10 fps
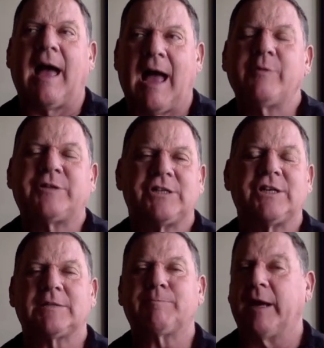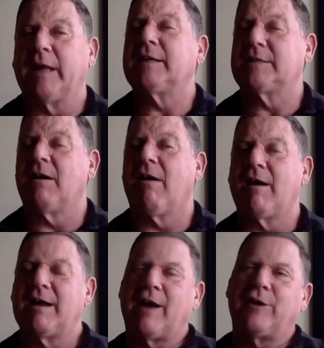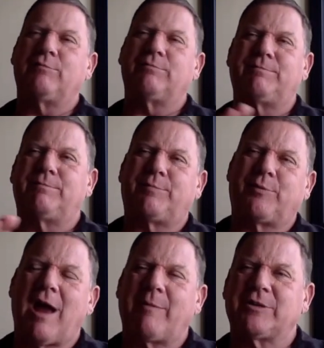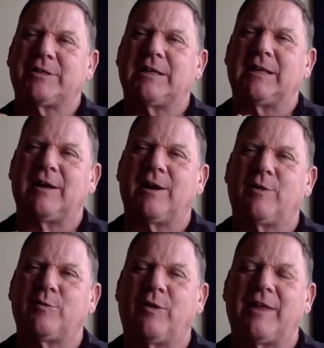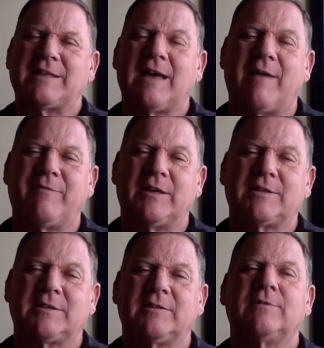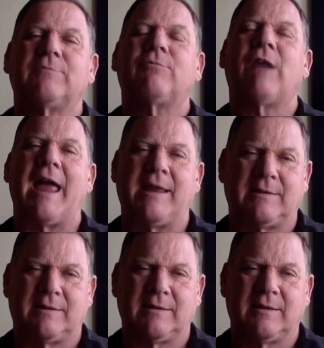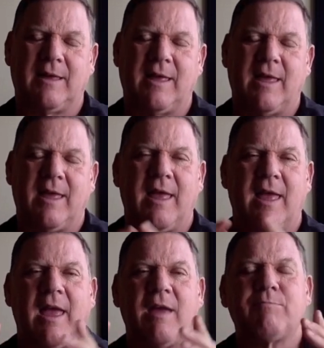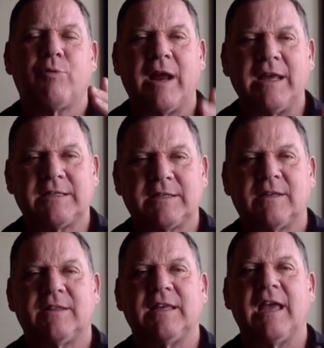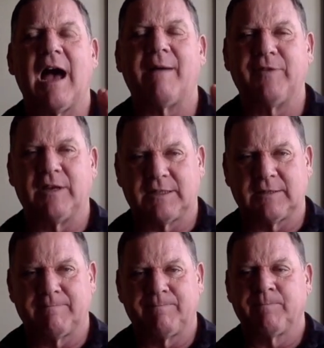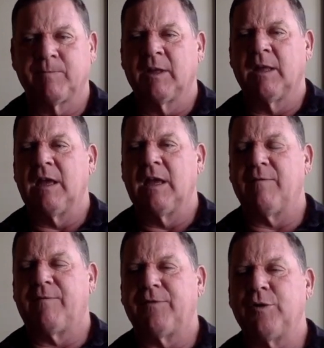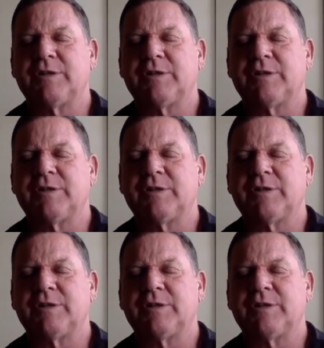I would suggest playing the guitar. Now, you probably are sitting there and go, well, that's obvious. Right embrace the obvious. If you